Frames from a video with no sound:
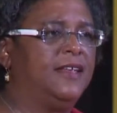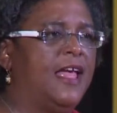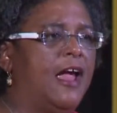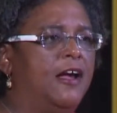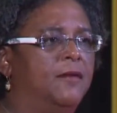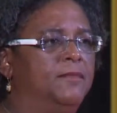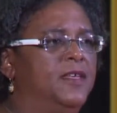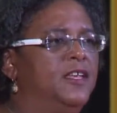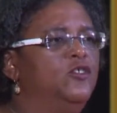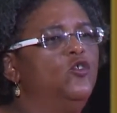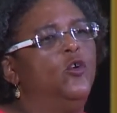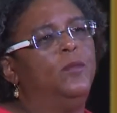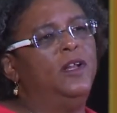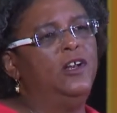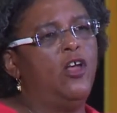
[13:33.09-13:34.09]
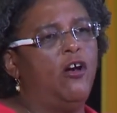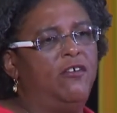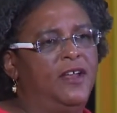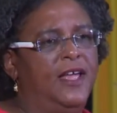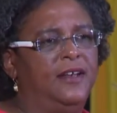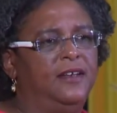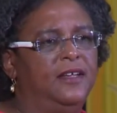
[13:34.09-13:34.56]
Caribbean Nobel
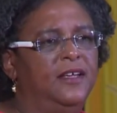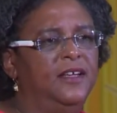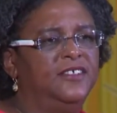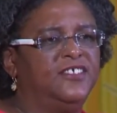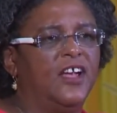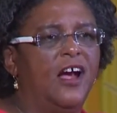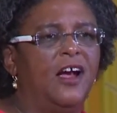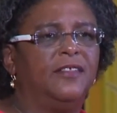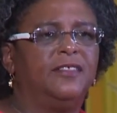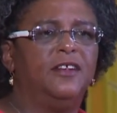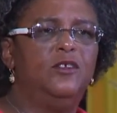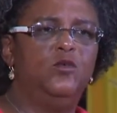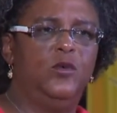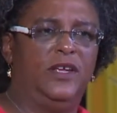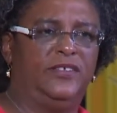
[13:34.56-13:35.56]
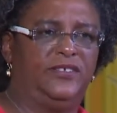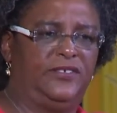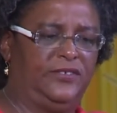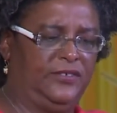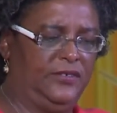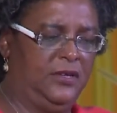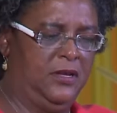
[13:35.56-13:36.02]
laureate, Sir Arthur
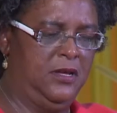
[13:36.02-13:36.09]
Lewis,